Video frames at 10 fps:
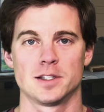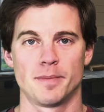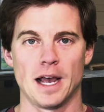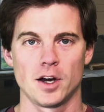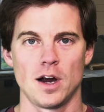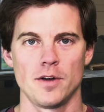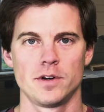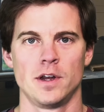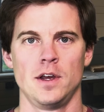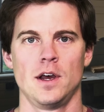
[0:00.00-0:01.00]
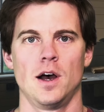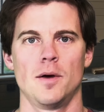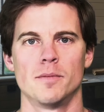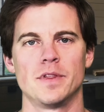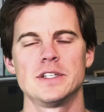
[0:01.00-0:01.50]
background.
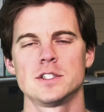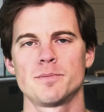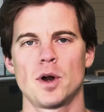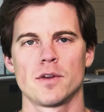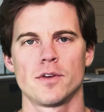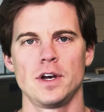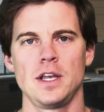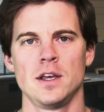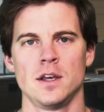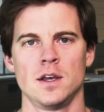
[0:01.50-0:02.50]
But this is part 3.